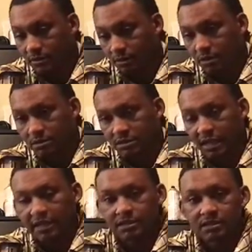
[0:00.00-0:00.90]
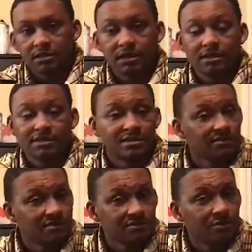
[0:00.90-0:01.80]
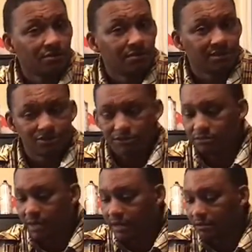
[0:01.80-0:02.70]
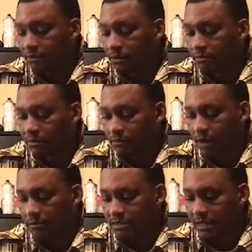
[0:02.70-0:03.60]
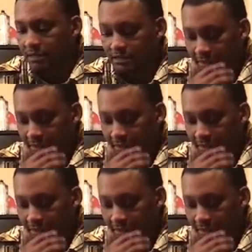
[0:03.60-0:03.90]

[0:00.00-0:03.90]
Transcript: Well, staging and all that stuff, because it won't be a street bike anymore, but while I'm staging